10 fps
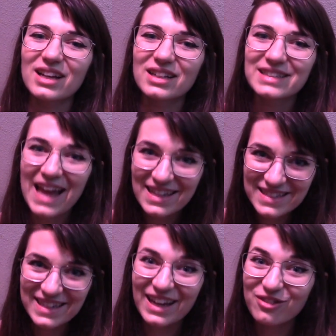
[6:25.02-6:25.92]

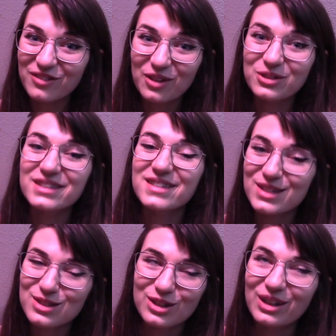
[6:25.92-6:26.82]
Nesta, Feyre's
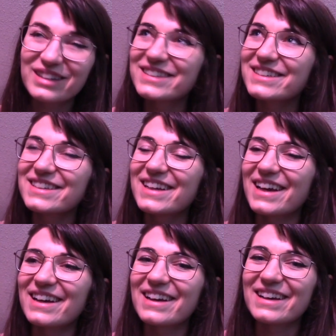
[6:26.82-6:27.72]
sister,
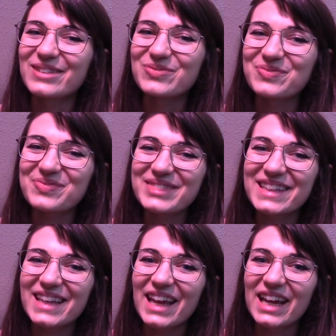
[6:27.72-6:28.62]

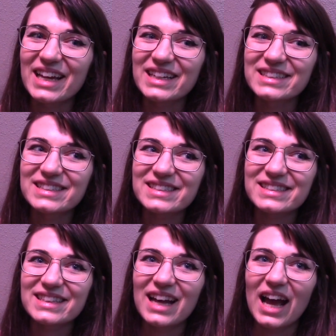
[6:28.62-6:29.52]
and
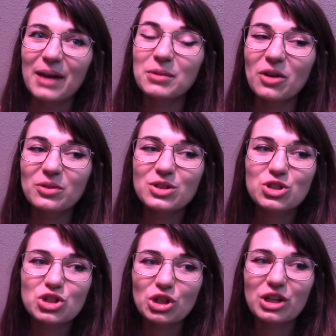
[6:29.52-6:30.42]
I'm not really
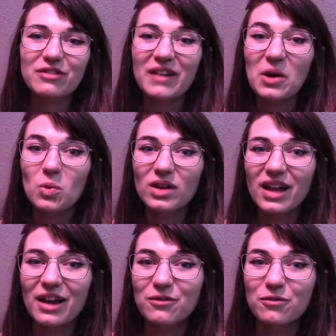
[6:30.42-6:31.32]
sure if I will
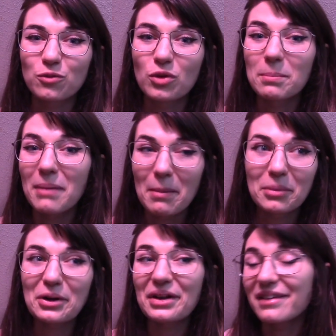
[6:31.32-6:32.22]
have
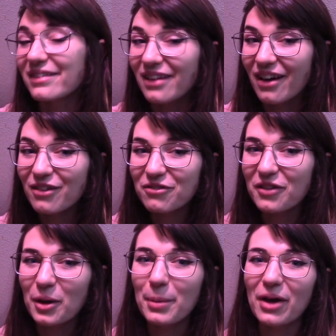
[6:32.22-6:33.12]
remembered enough
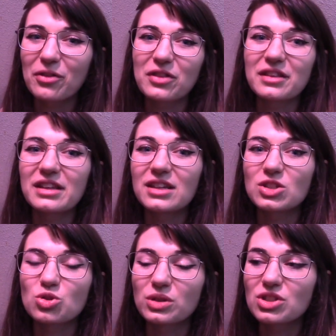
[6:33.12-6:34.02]
about the
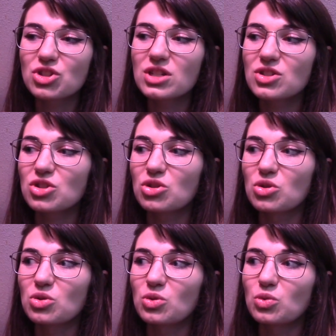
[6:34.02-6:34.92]
trilogy
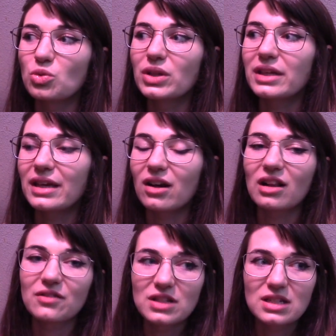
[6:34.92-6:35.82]
to really get all
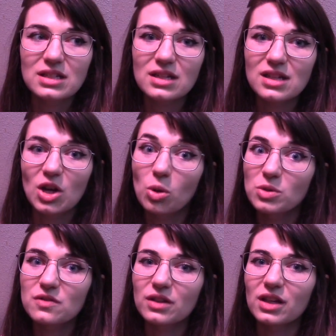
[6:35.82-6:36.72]
of the details. I
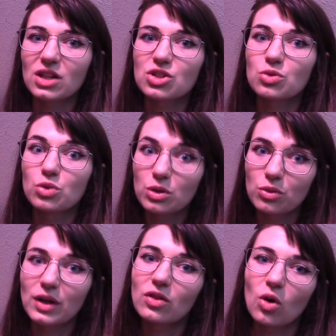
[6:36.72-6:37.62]
almost feel like I should
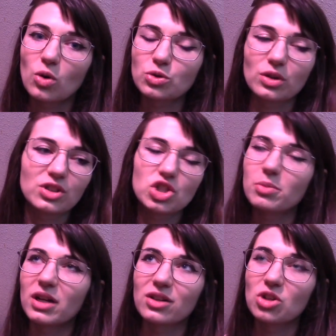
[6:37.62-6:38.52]
reread the whole trilogy,
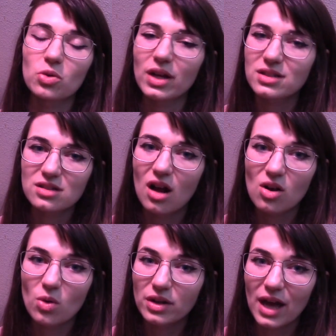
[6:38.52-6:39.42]
but I know that's not
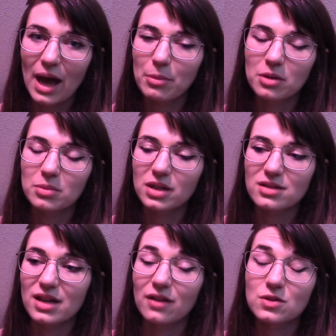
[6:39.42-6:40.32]
going to happen because
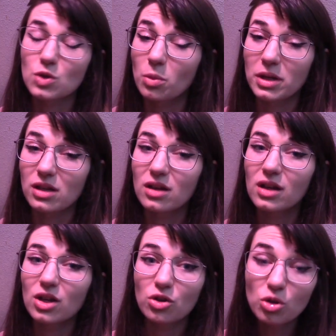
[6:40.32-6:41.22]
I have so many
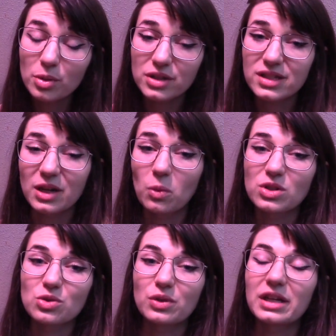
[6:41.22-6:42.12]
new books that I want
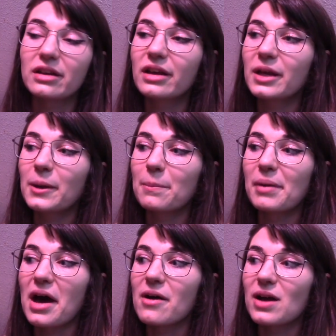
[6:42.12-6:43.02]
to read.
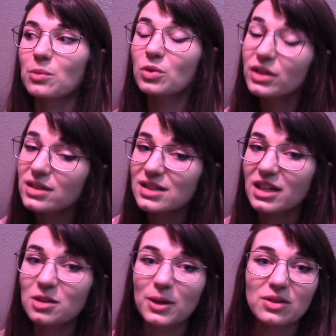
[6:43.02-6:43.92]
But I'm really
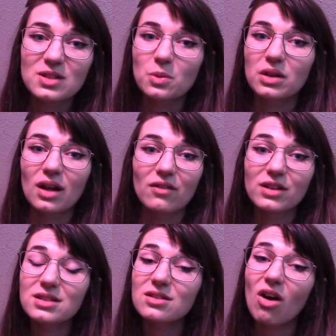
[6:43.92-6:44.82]
excited about this one. I've
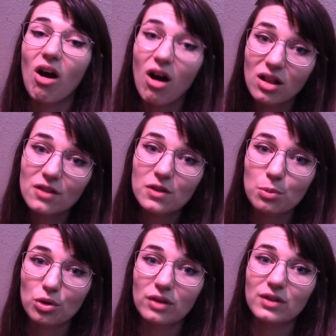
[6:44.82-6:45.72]
listened to all of the
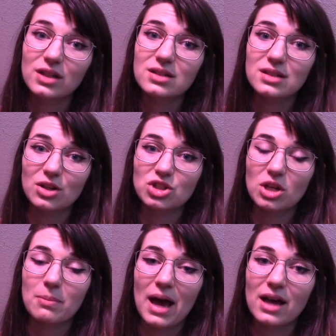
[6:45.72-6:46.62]
previous Sarah J.
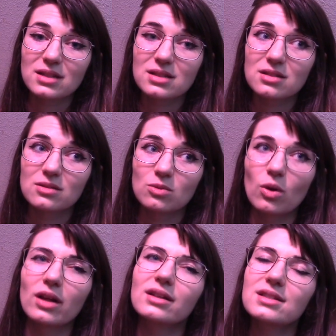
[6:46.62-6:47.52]
Maas,
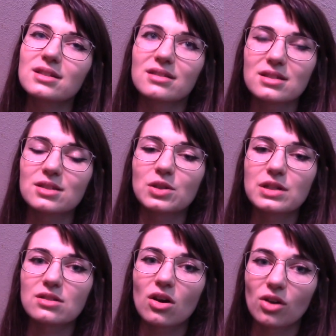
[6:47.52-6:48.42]
well, at least in this
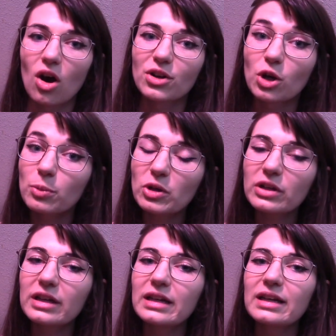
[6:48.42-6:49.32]
series, on audiobook,
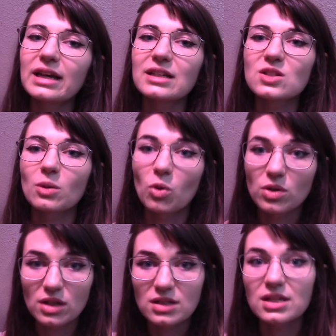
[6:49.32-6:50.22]
and so I'm going
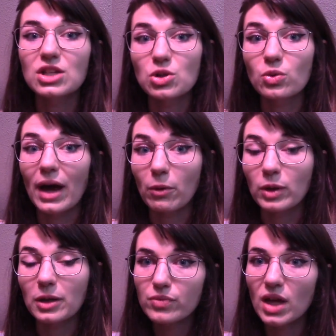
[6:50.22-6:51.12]
to continue that
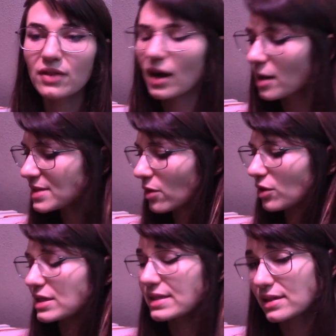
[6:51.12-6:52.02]
way. And that comes out on
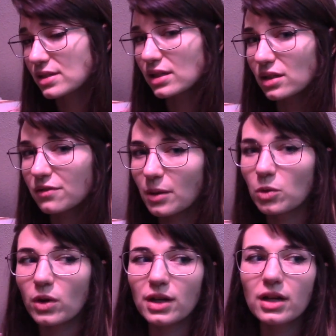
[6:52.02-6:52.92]
the 16th of
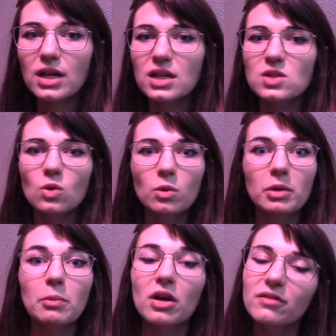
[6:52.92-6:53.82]
February, so it will
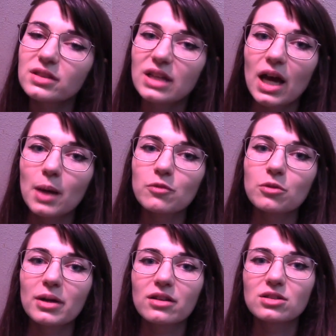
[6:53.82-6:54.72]
be perfect time for
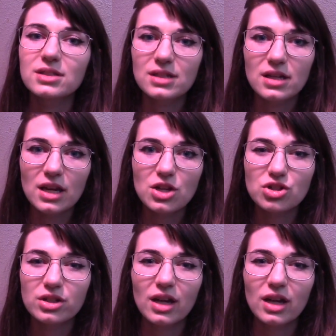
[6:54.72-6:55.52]
my little staycation.